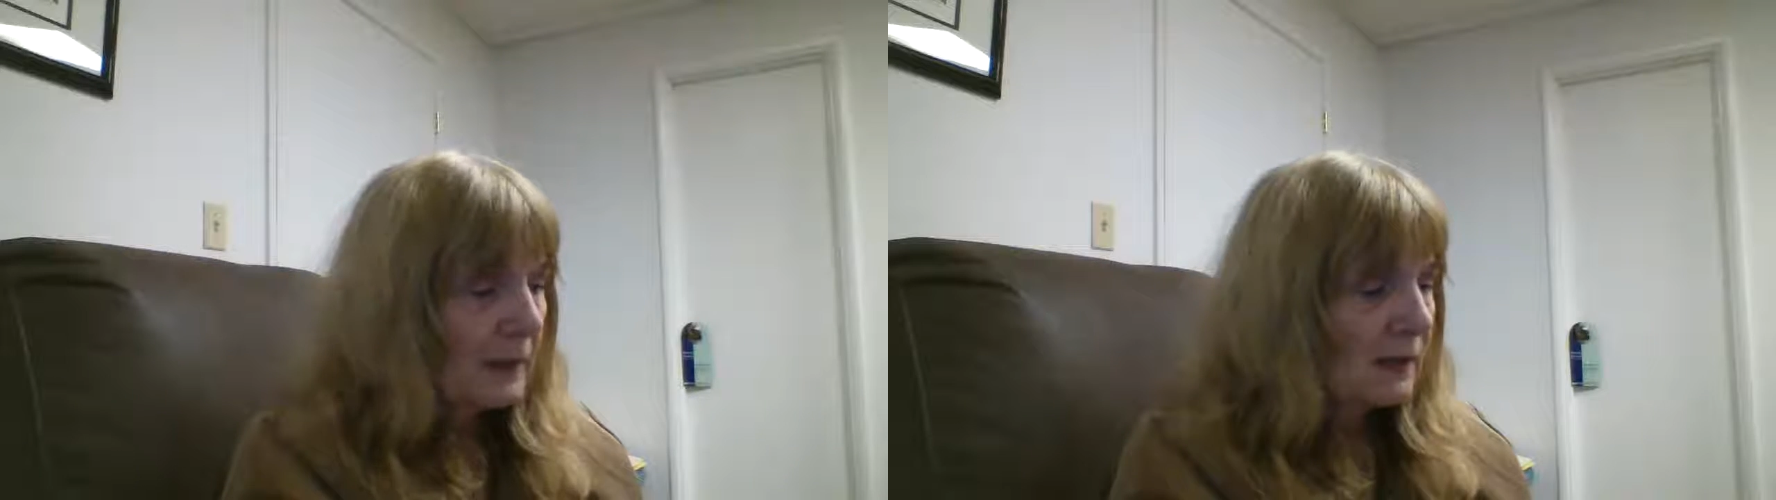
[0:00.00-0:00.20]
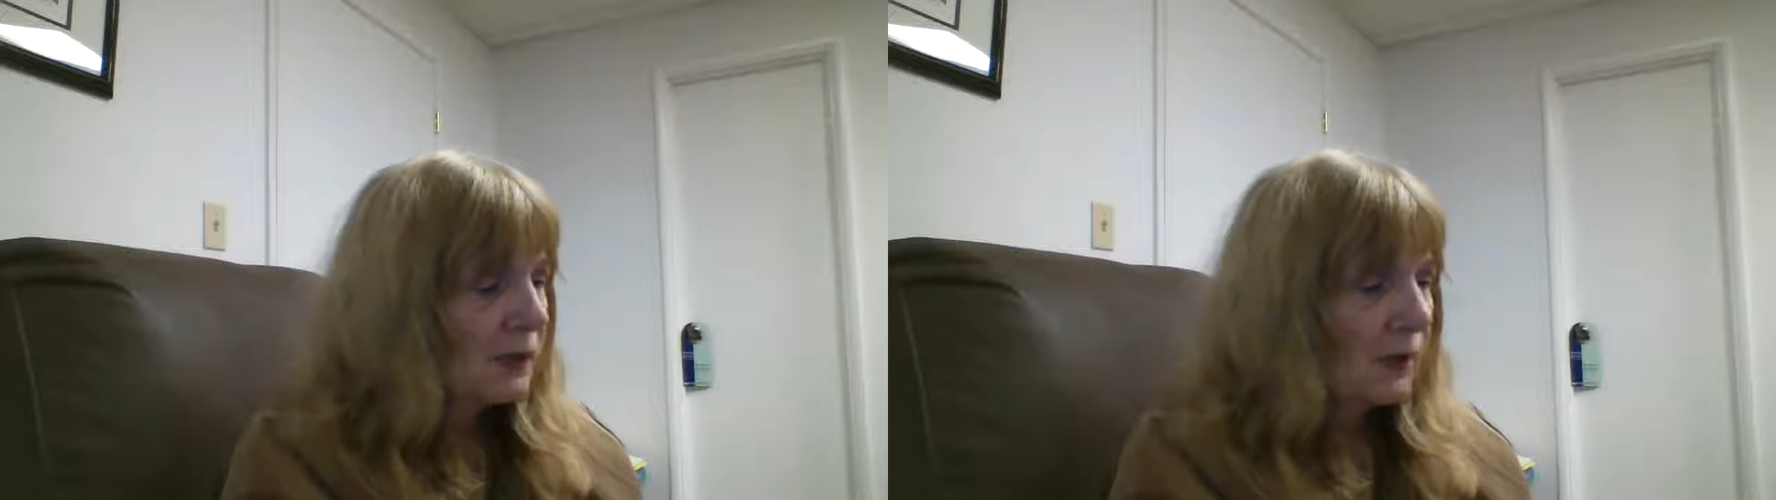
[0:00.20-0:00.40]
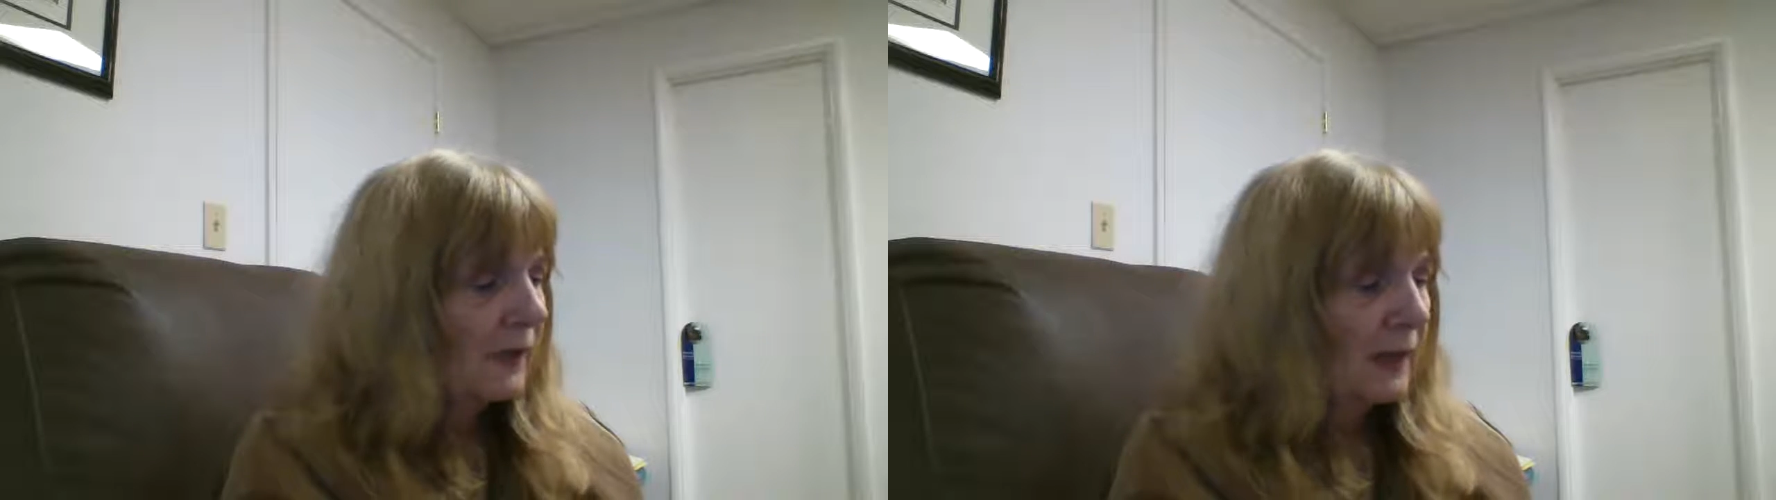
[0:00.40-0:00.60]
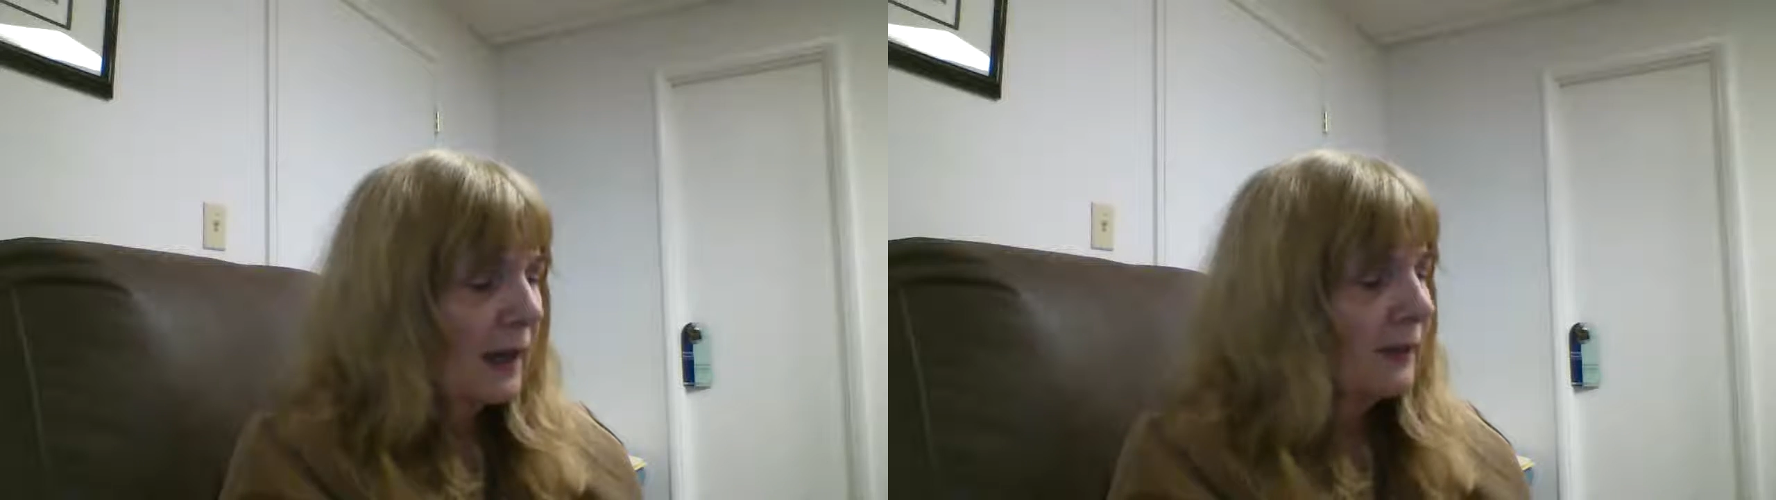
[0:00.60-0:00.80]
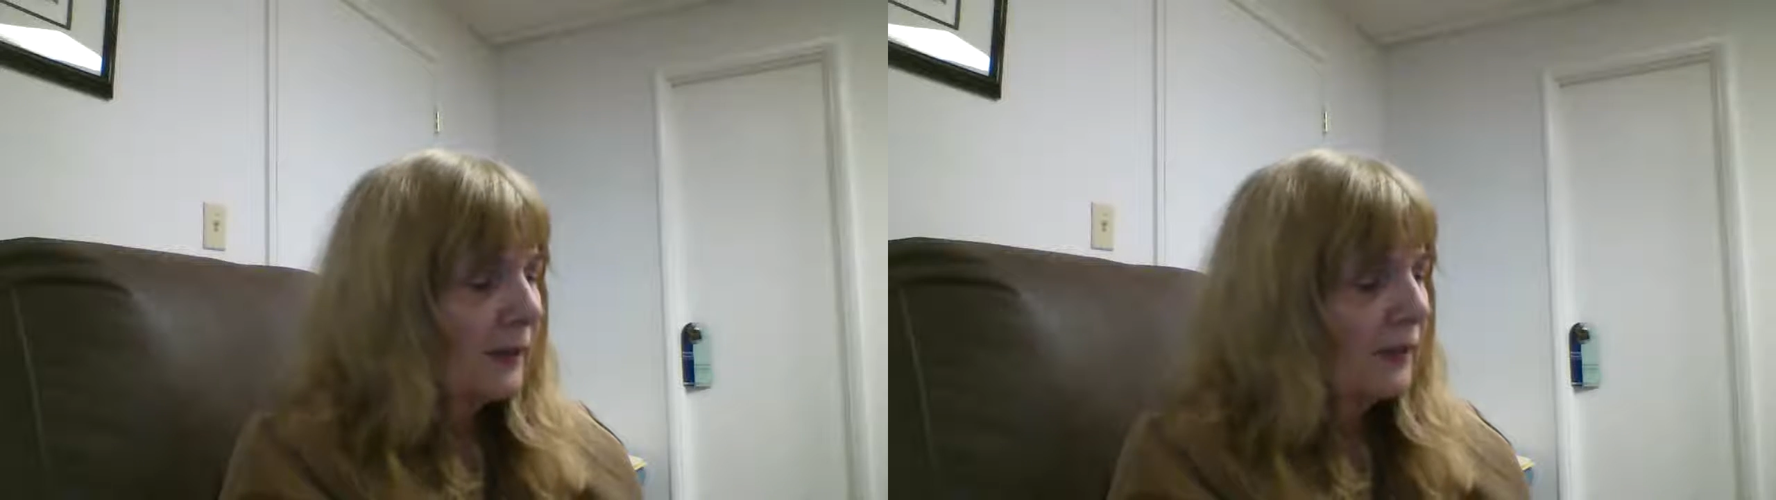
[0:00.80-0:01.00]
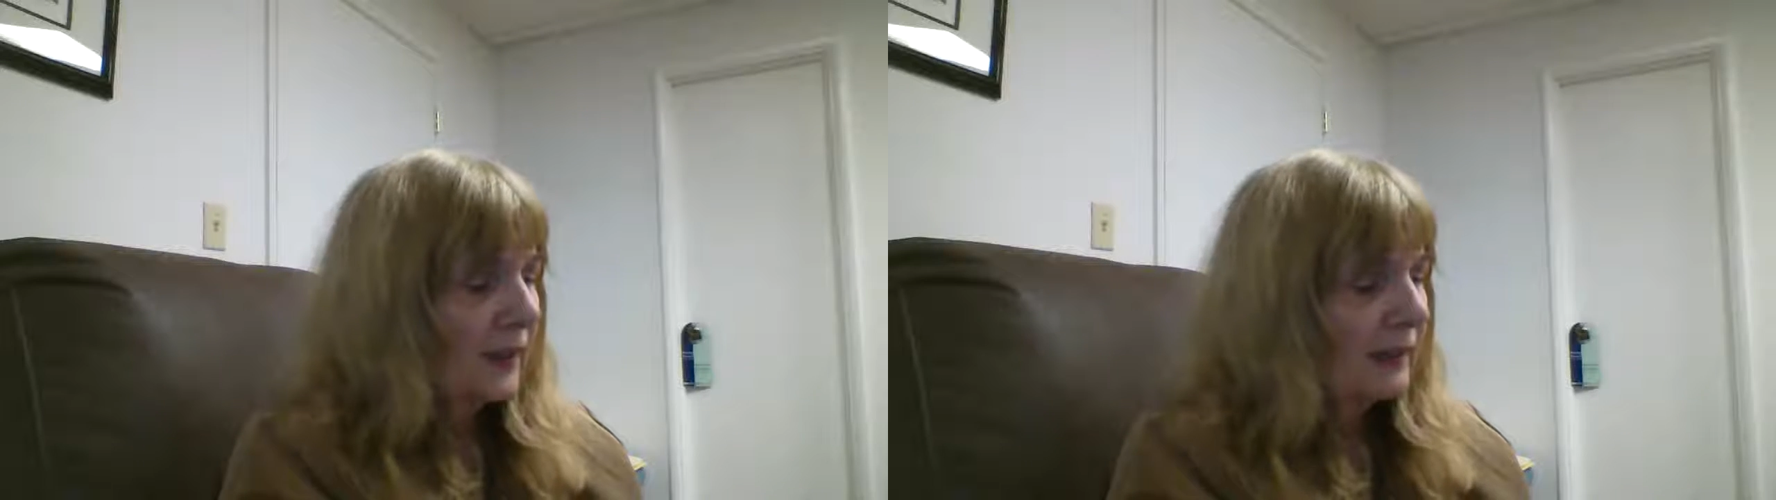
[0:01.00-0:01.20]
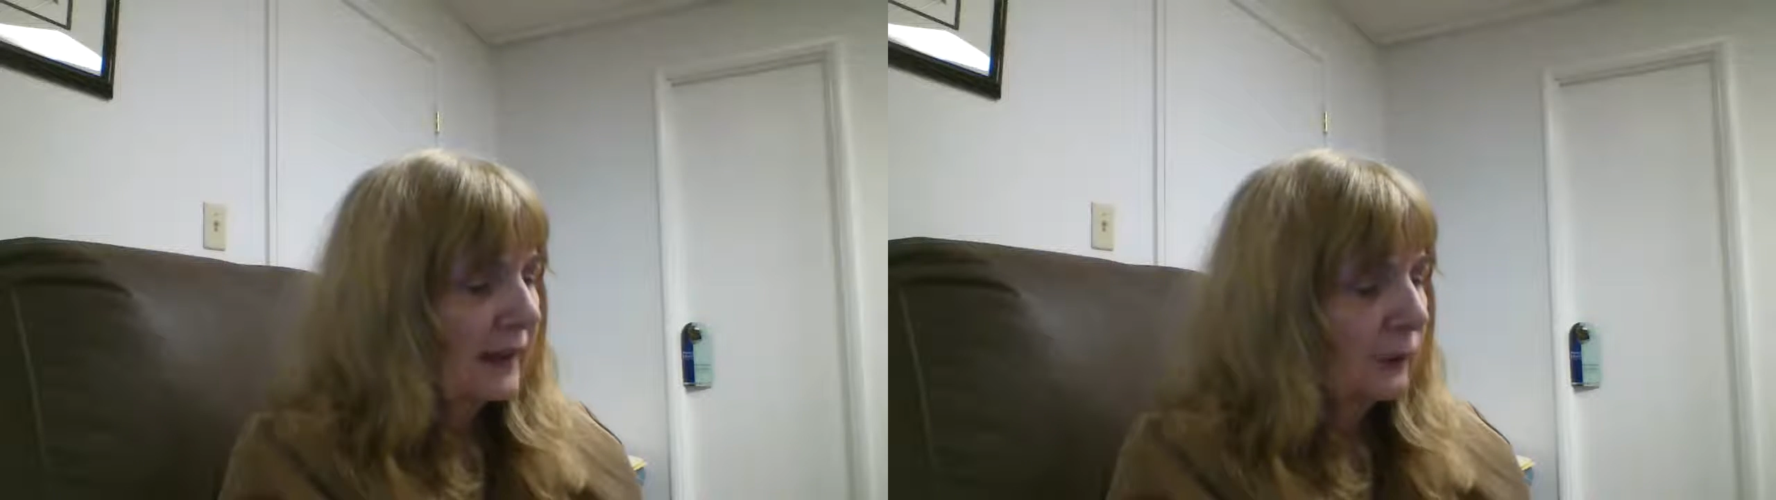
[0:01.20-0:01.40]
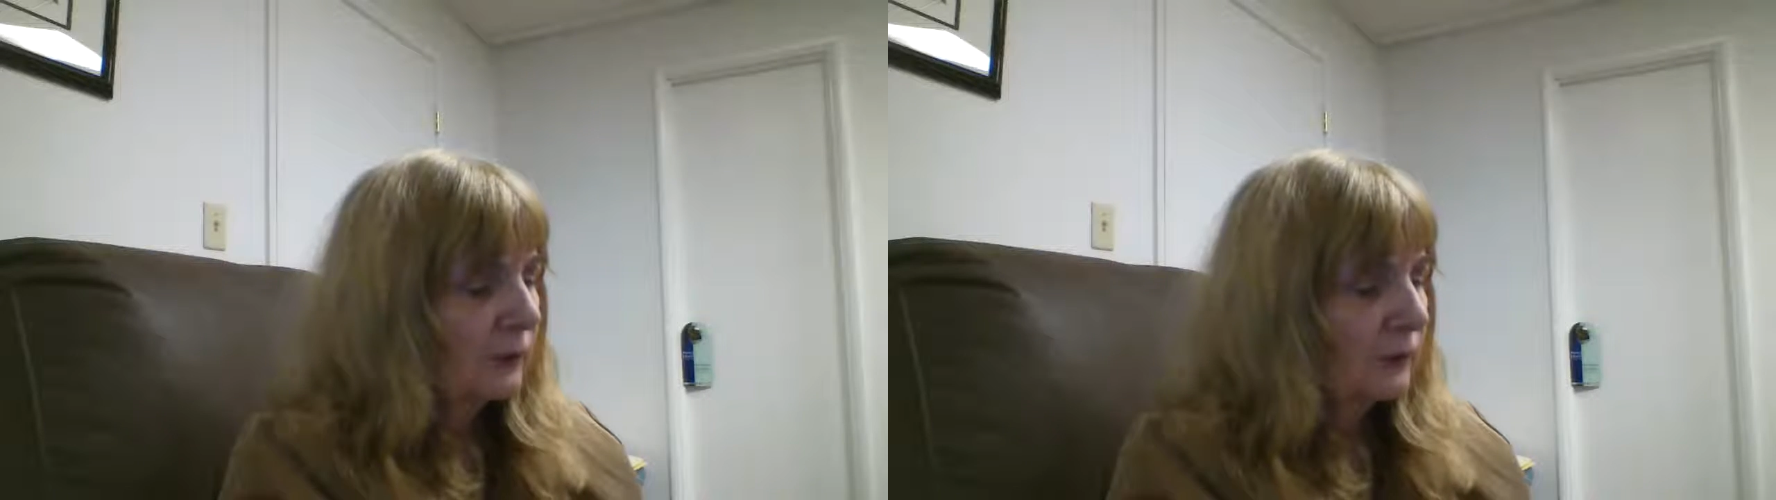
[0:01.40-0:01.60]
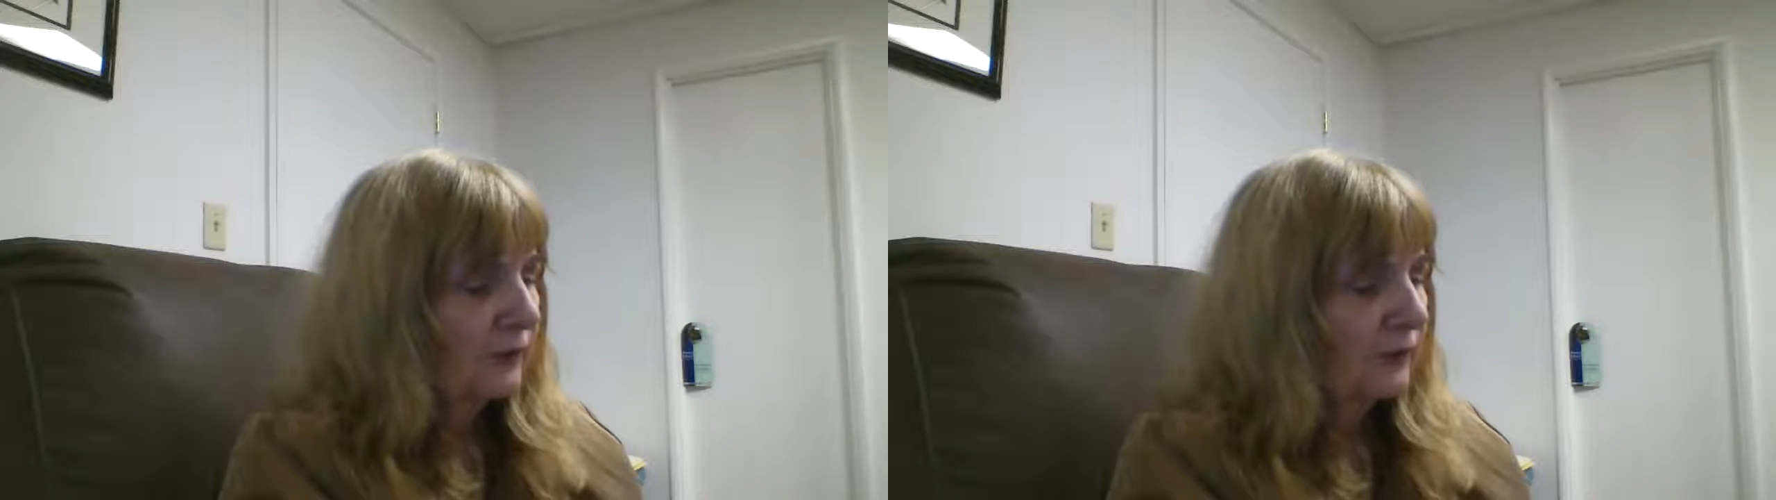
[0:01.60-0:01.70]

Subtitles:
So the other thing that you'll